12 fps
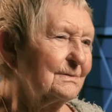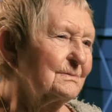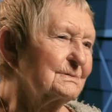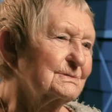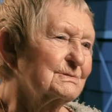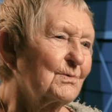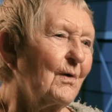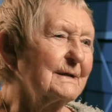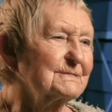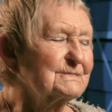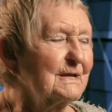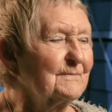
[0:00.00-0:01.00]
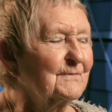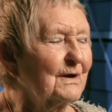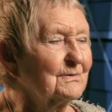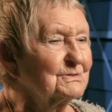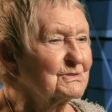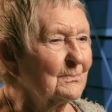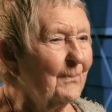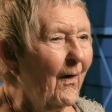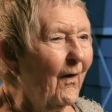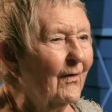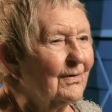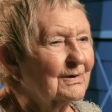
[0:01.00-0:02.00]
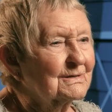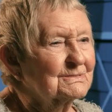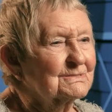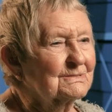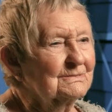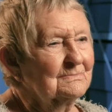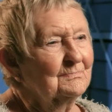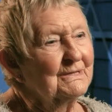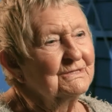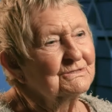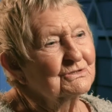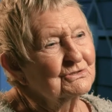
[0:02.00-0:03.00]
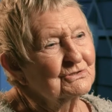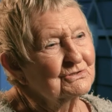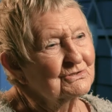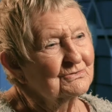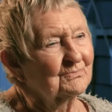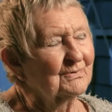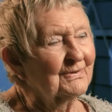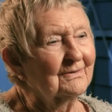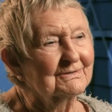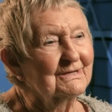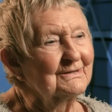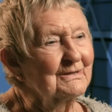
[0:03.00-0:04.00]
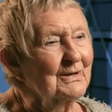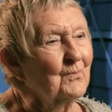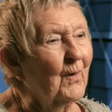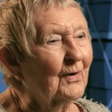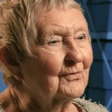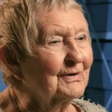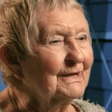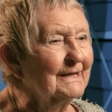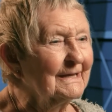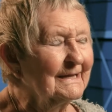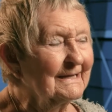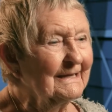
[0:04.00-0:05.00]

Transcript: It was quite safe going to parks and beach without any worry.